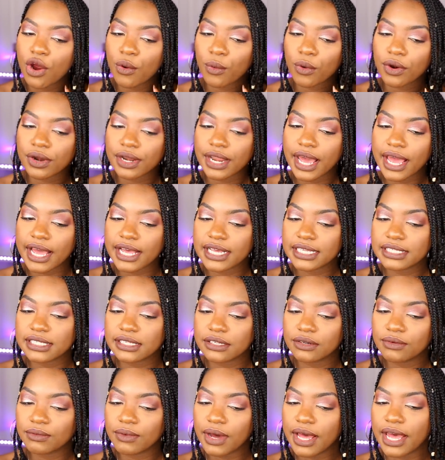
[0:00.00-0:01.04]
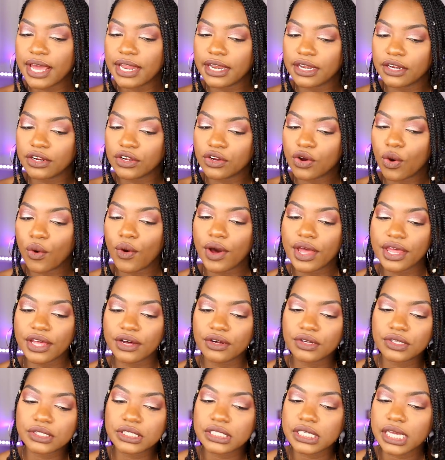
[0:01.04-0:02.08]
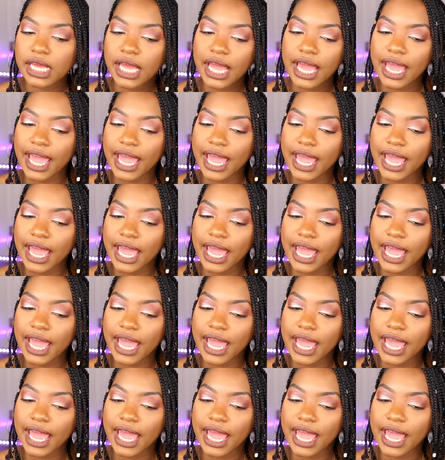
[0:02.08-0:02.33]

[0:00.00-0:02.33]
were nice and wet and coiled,